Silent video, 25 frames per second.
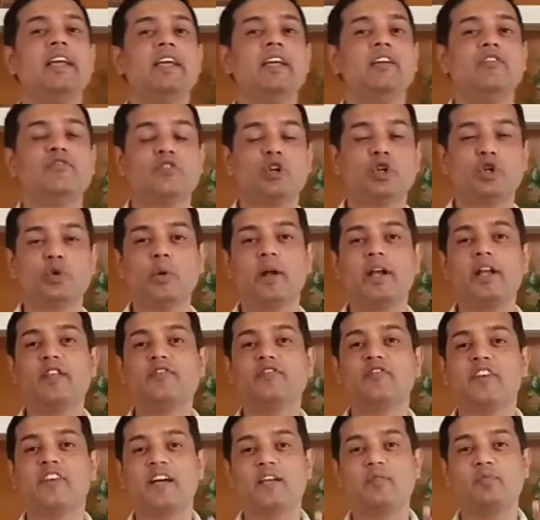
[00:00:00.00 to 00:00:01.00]
If you're
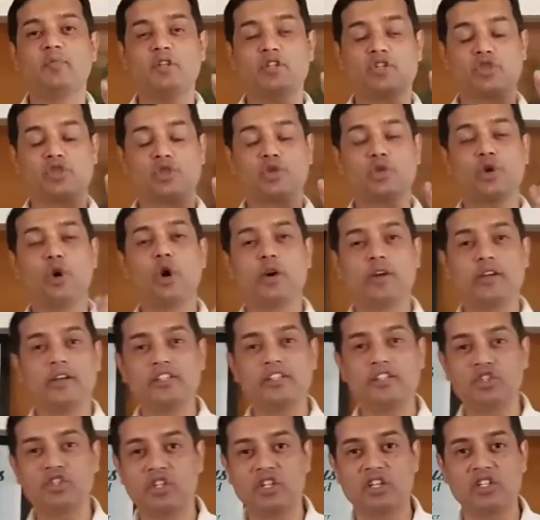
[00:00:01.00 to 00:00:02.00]
25, be strong
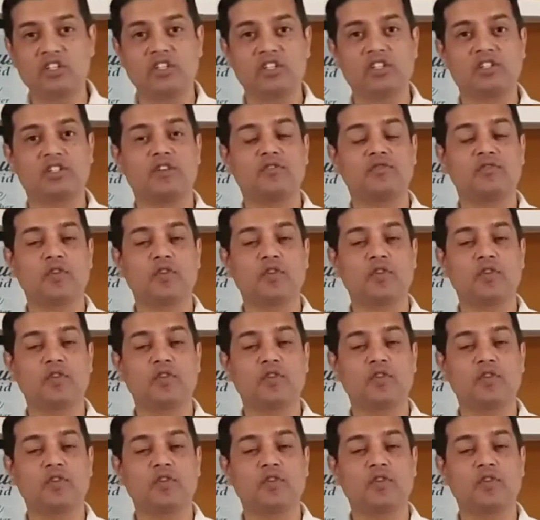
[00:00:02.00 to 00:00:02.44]
in Jesus.